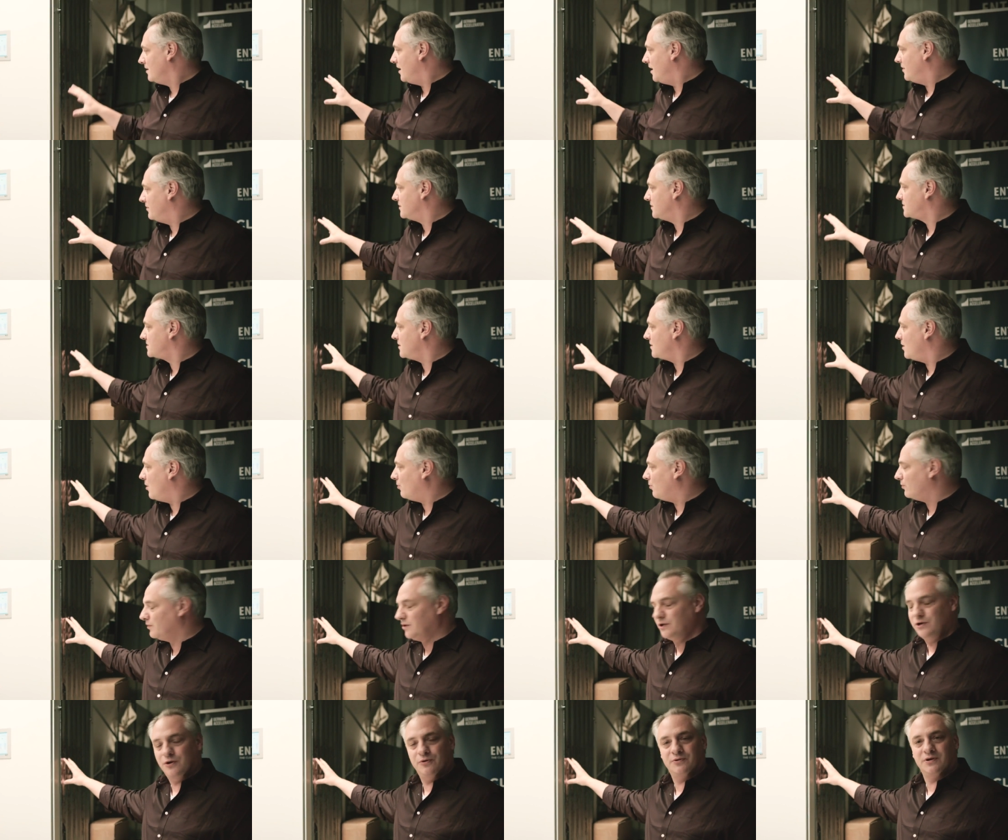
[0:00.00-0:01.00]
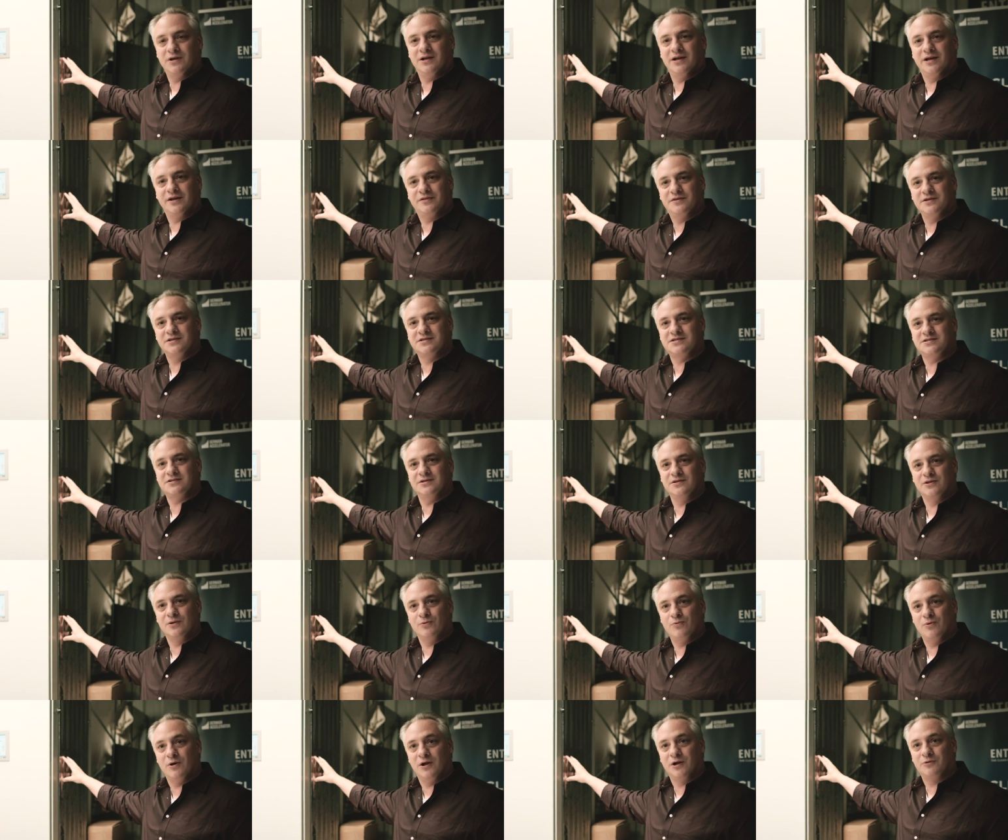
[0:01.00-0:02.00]
And this is the only unit like this in
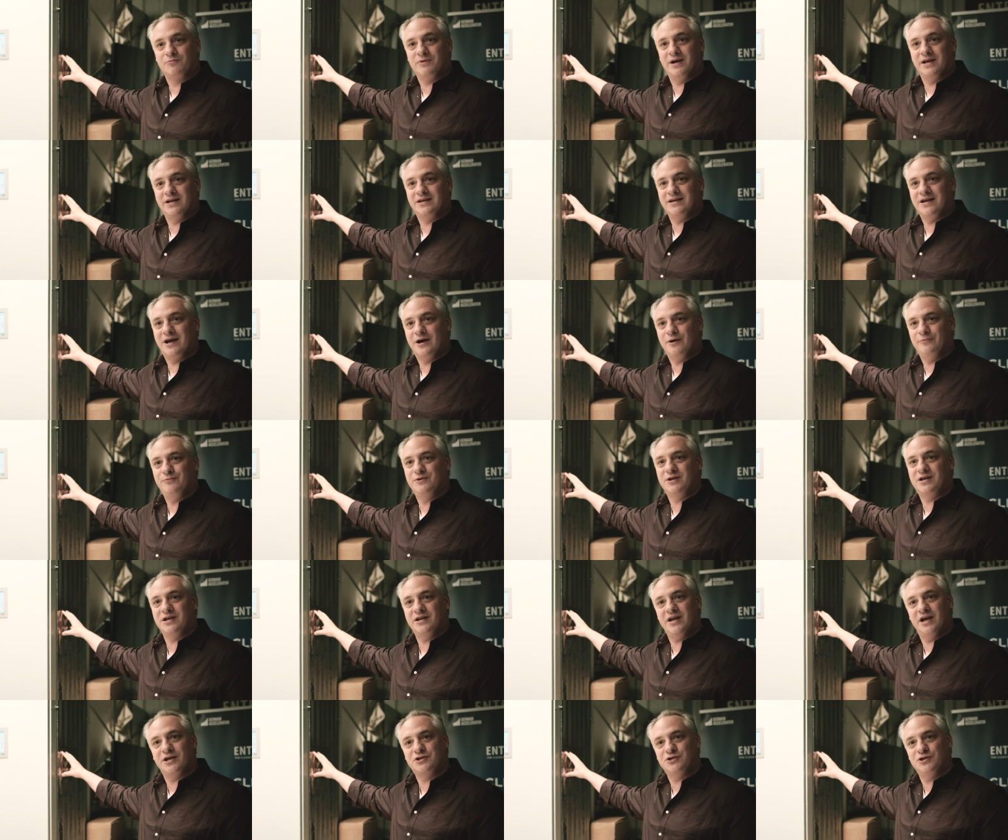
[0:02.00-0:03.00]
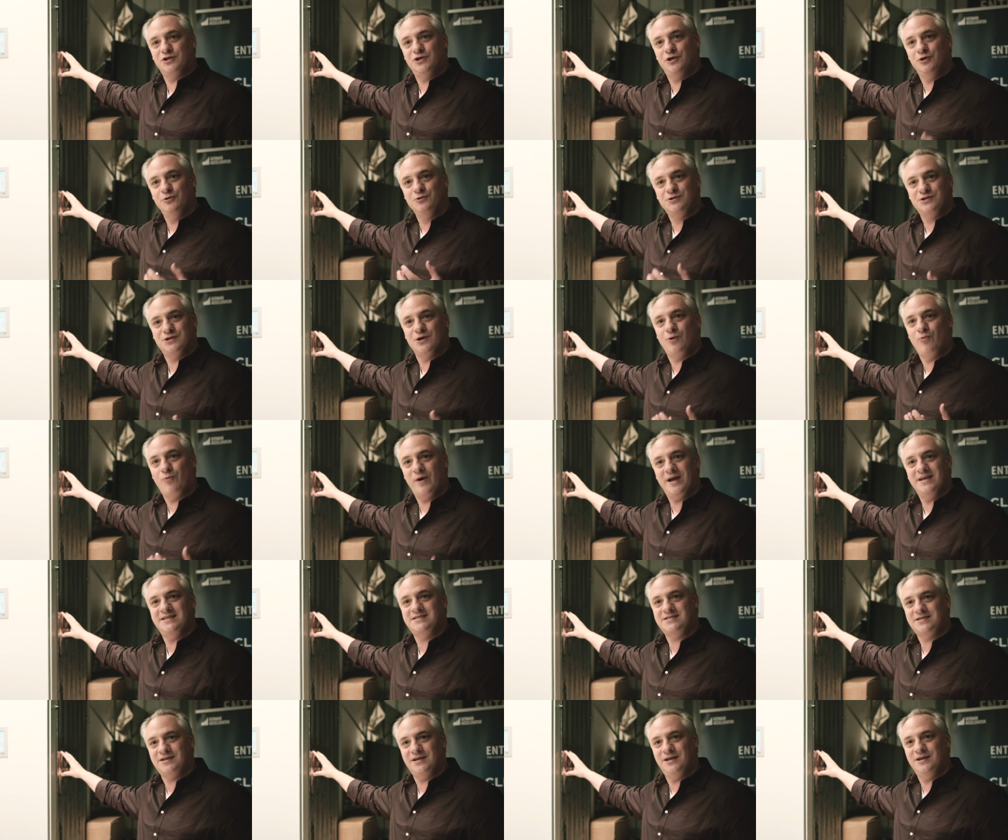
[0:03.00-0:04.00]
the world right now. We can actually use your
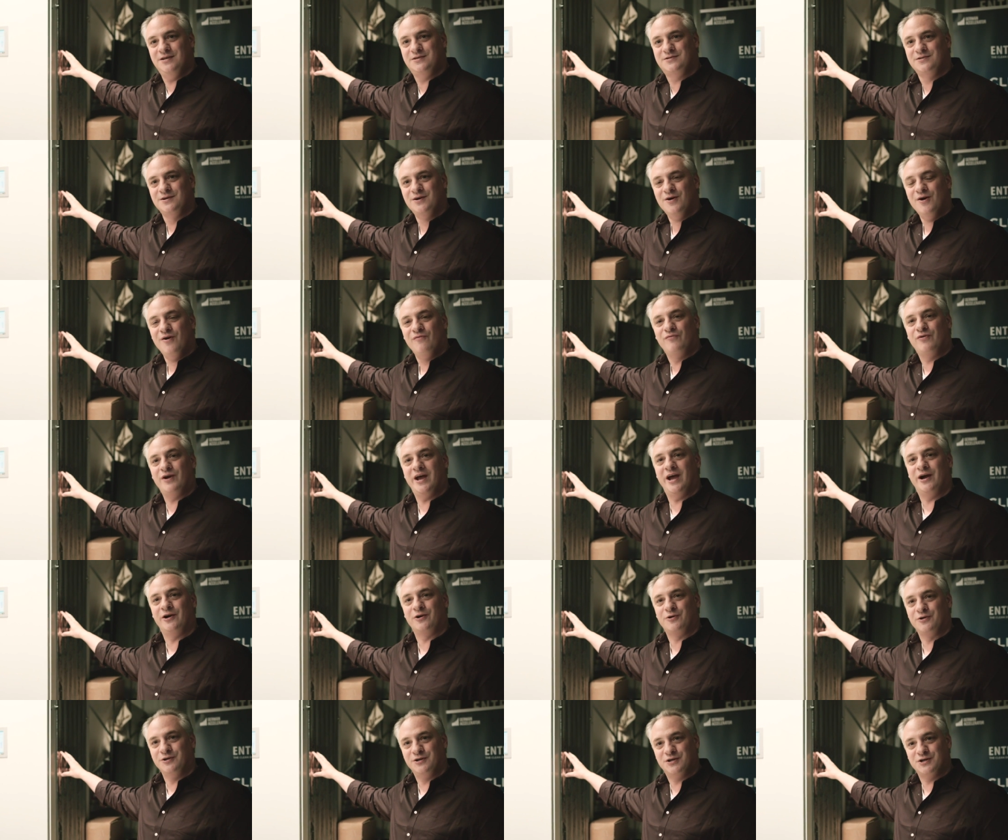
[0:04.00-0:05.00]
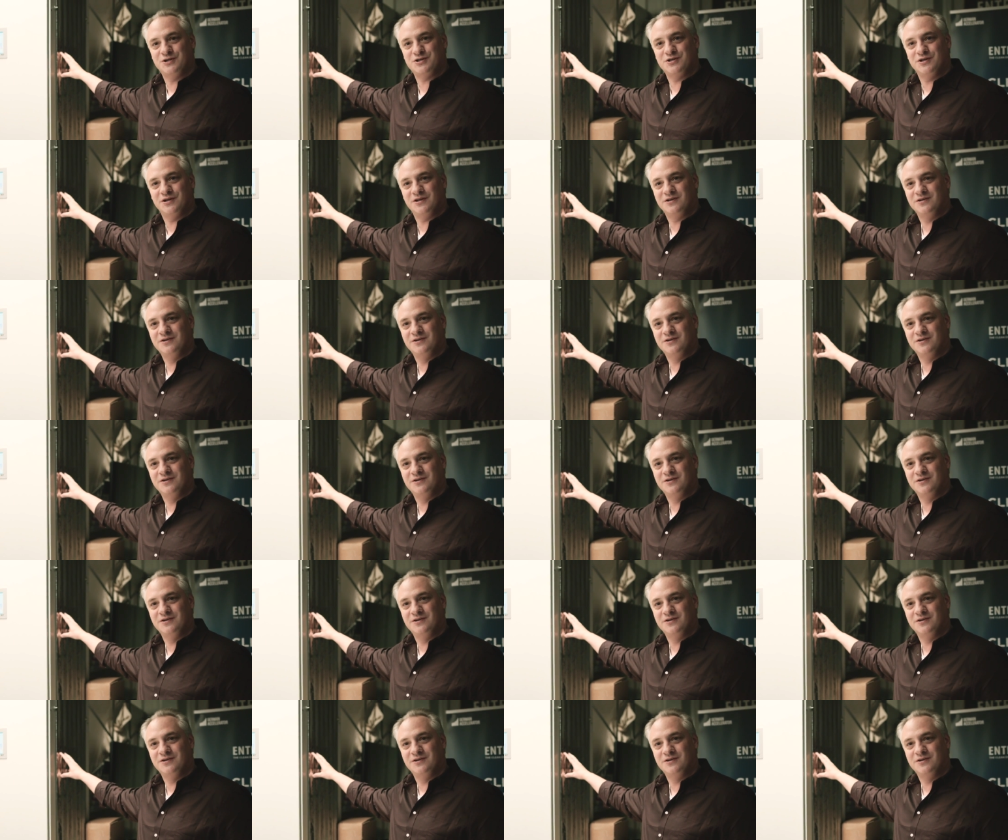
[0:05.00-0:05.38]
waste heat for air conditioning.